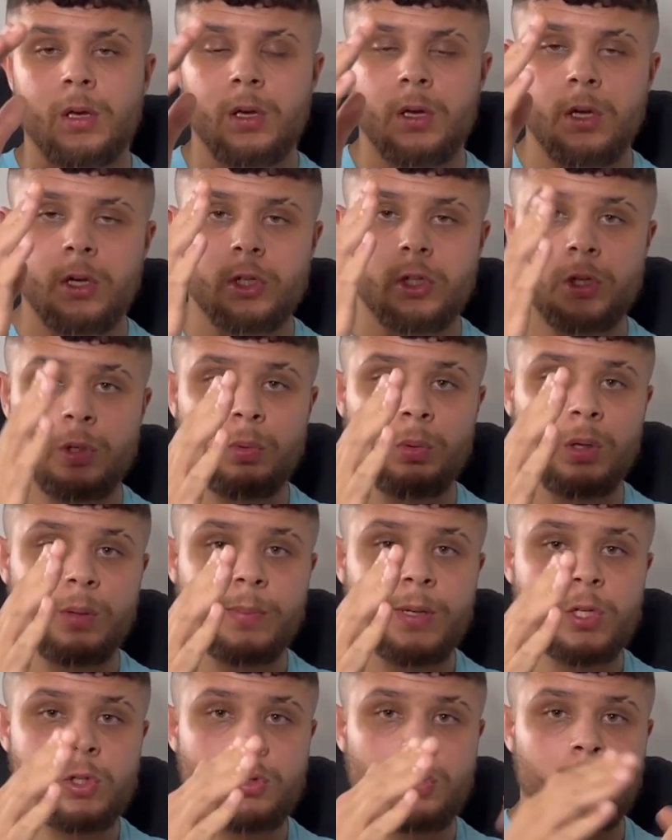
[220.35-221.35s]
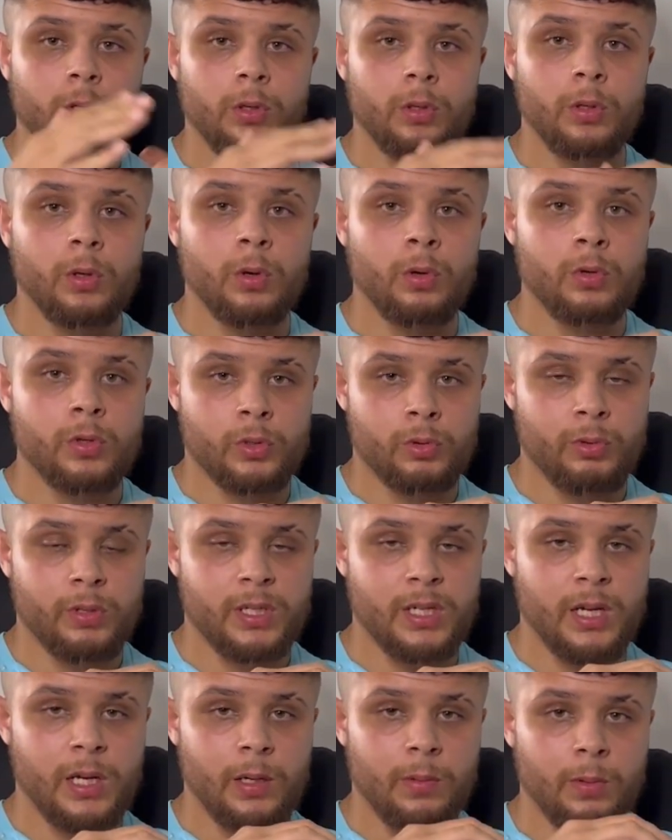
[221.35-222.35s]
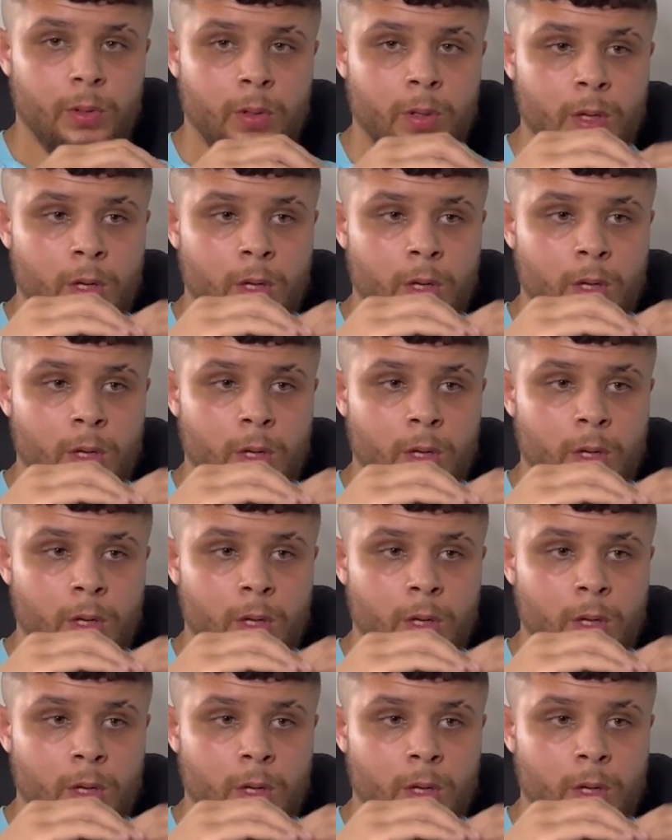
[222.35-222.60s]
So you want to make sure that goals are attainable.